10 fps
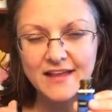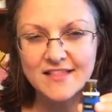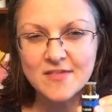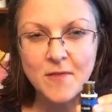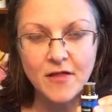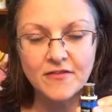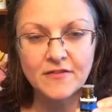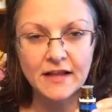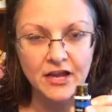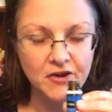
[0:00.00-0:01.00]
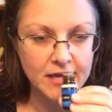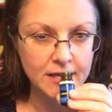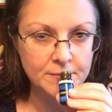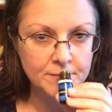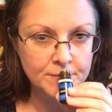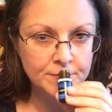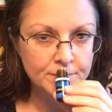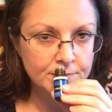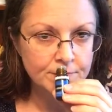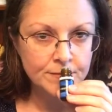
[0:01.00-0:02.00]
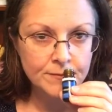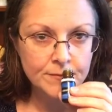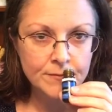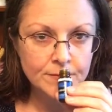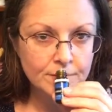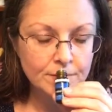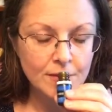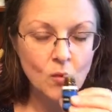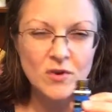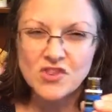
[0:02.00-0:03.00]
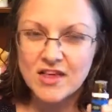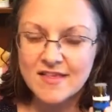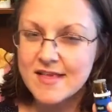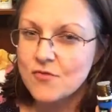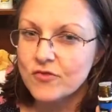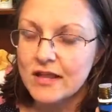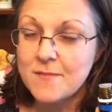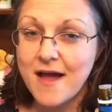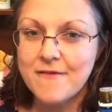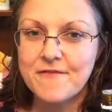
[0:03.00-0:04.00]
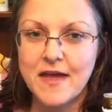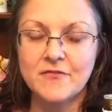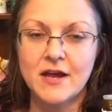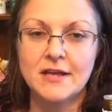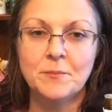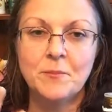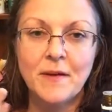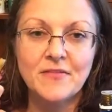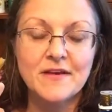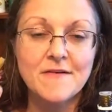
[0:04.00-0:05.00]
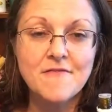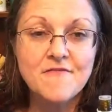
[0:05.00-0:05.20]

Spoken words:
I can smell the valerian, which isn't really my favorite, but the